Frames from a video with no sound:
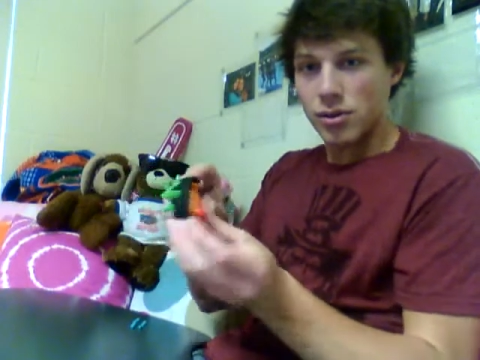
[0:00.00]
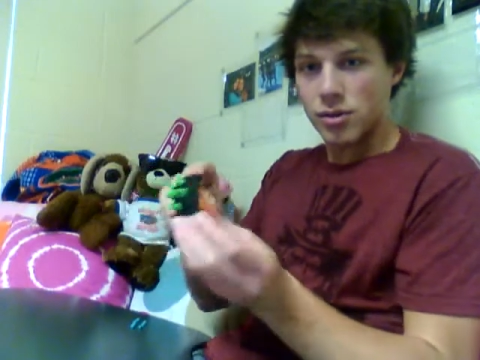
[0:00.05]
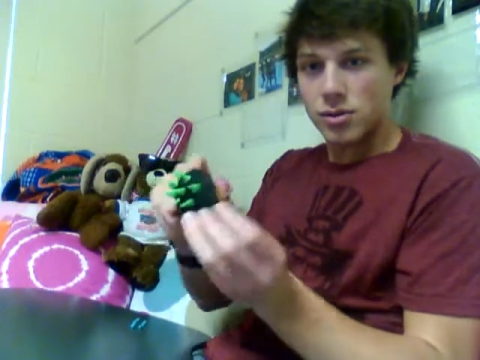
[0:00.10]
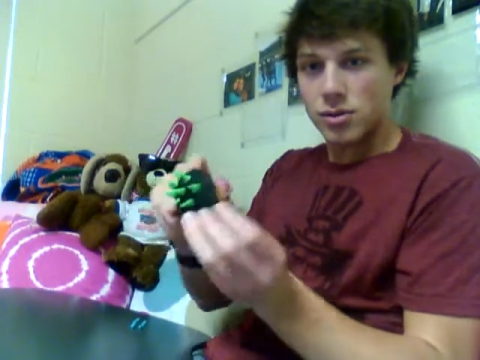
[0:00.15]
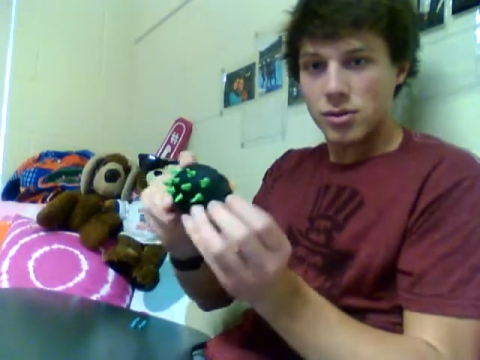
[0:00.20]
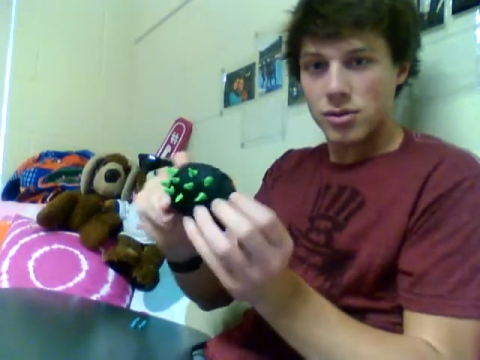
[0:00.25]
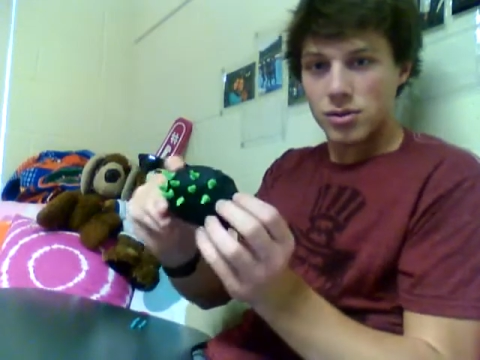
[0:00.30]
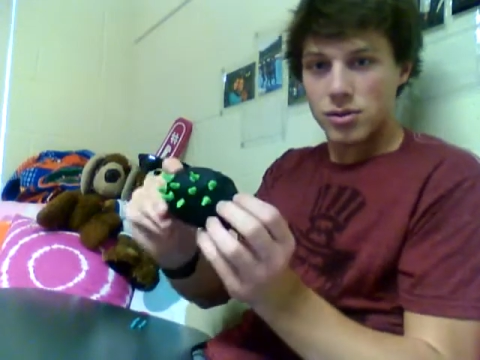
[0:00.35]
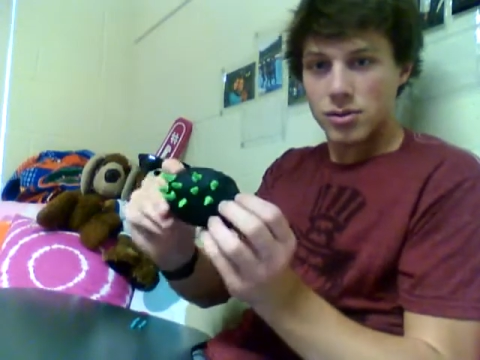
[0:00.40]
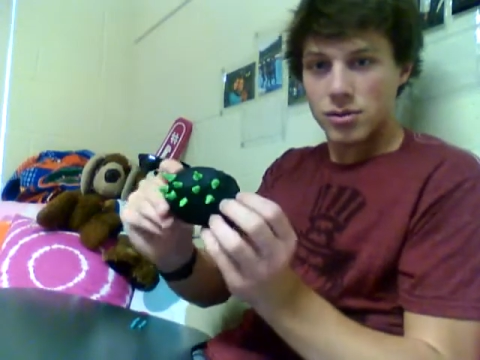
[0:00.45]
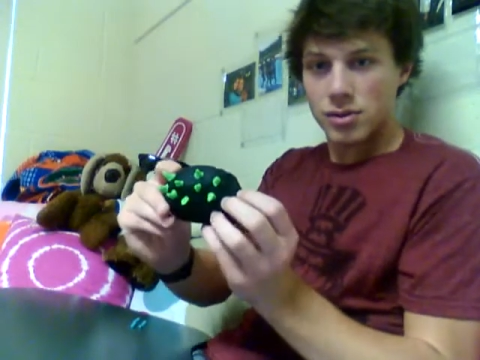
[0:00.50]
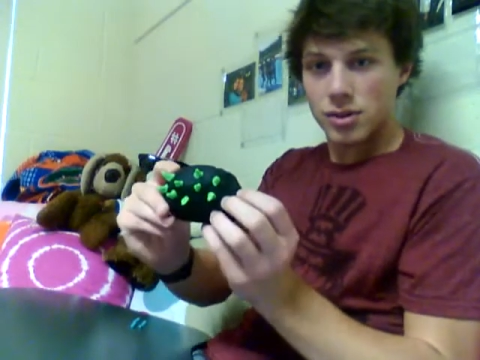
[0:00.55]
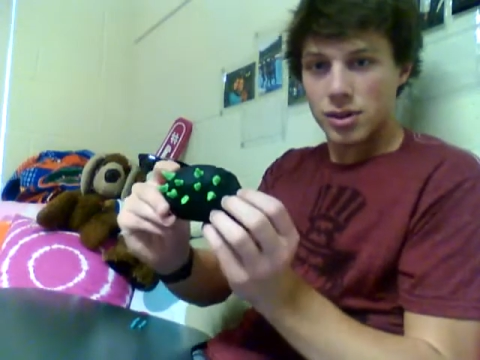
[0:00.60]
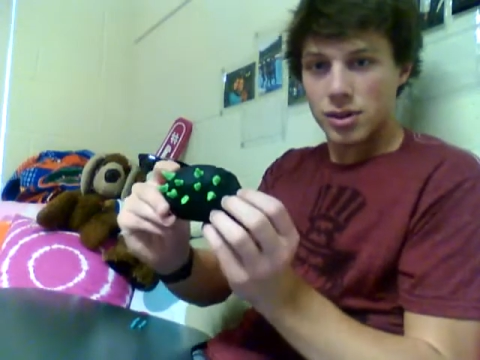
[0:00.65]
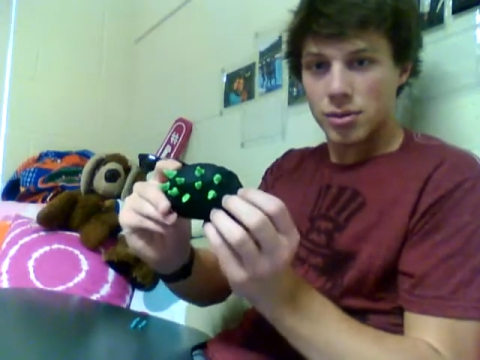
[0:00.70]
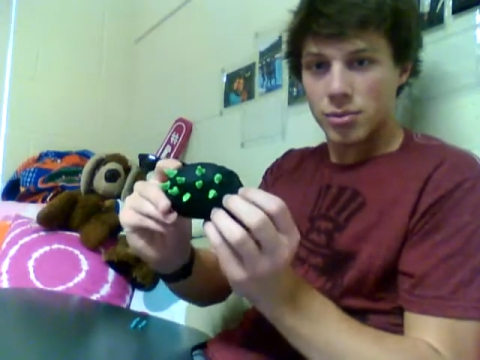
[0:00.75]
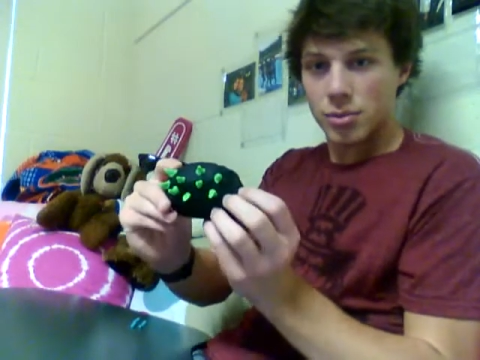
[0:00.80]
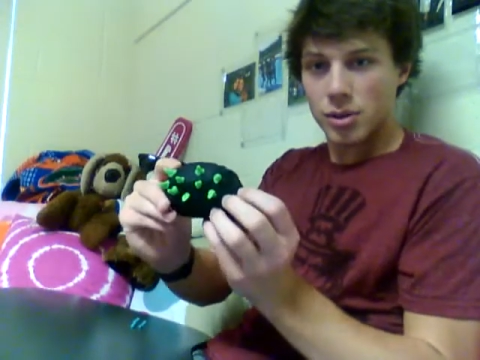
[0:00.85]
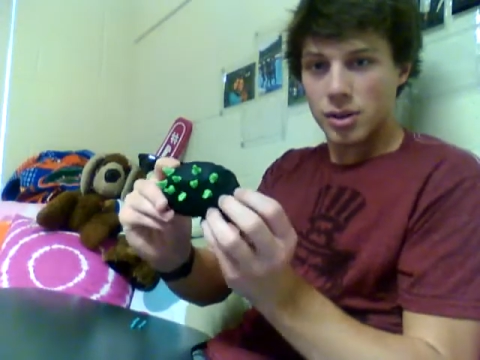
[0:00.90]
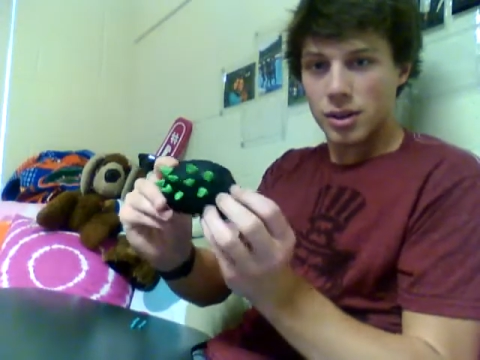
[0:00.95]
There's
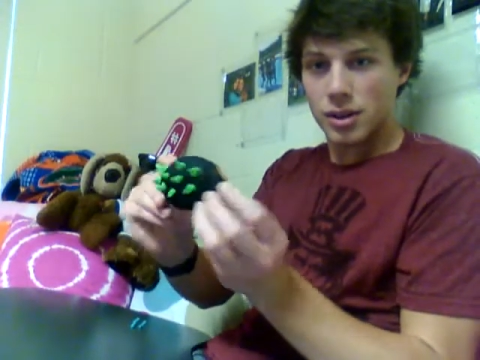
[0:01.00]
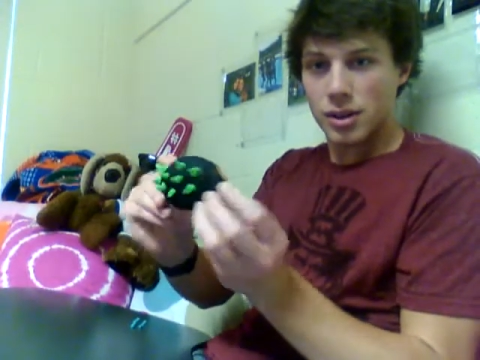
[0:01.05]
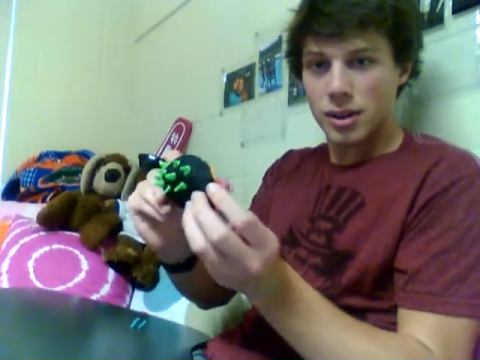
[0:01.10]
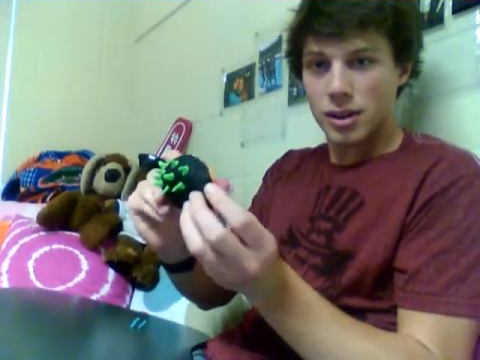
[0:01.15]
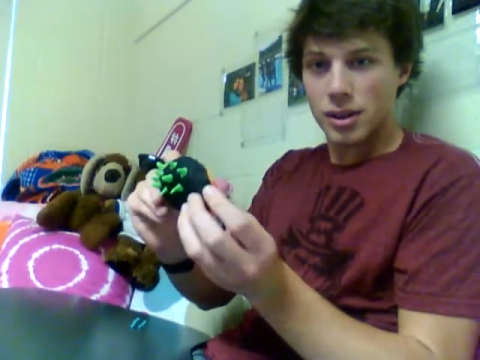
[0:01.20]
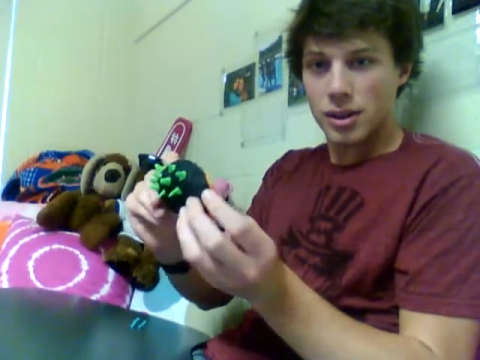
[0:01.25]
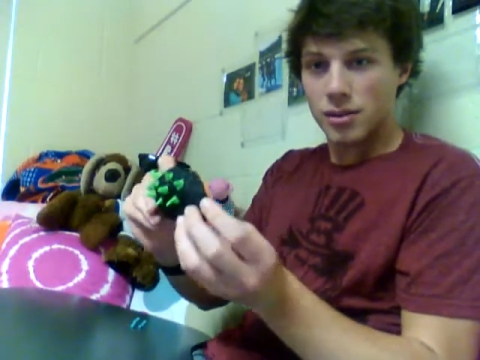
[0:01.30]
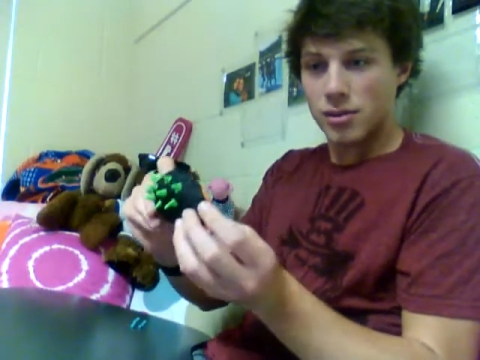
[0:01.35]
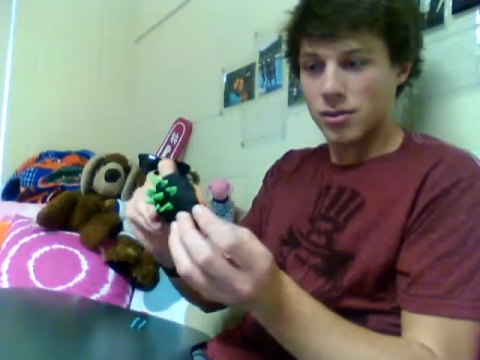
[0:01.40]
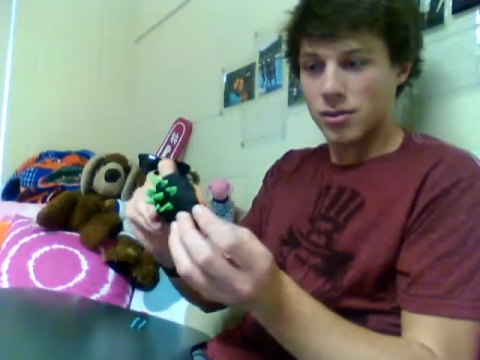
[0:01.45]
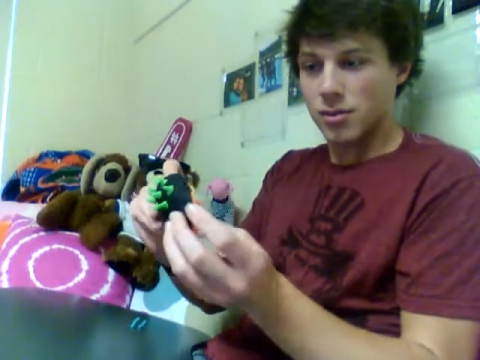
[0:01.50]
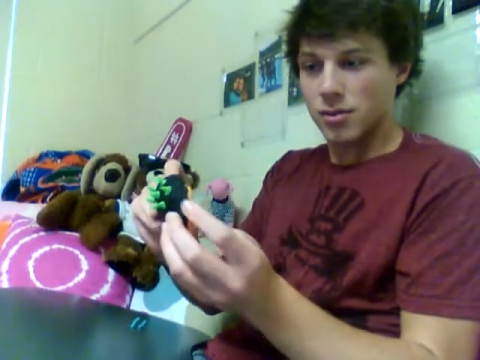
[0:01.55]
the pili,